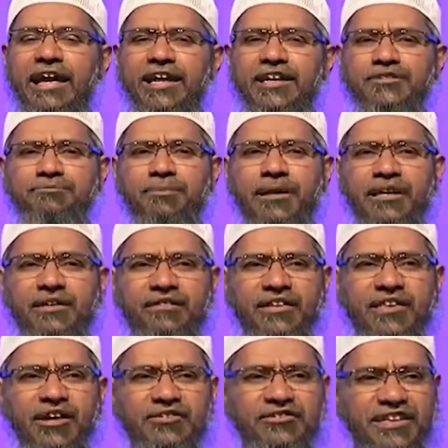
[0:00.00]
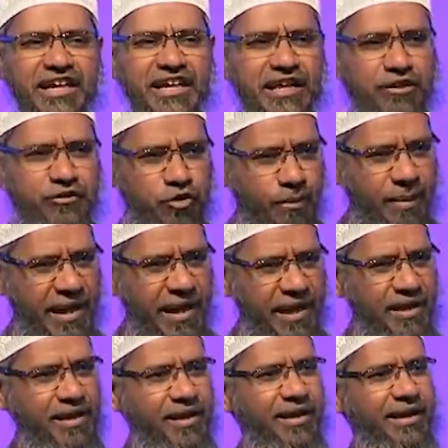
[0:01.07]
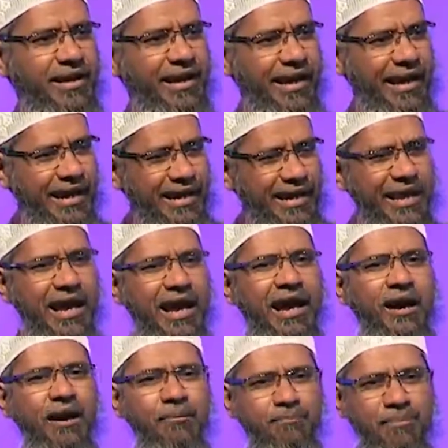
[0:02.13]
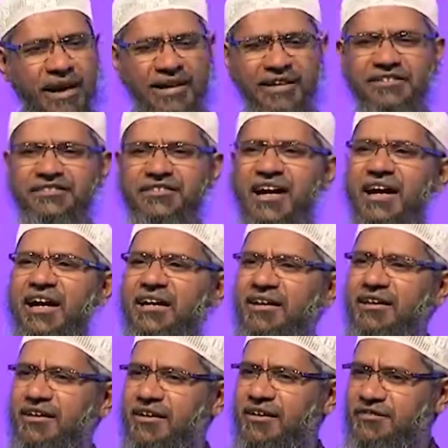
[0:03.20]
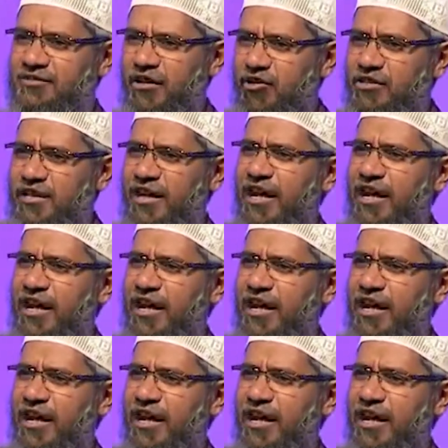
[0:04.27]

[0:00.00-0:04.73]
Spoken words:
irrespective whether you're staying in Dubai, India, Pakistan, Saudi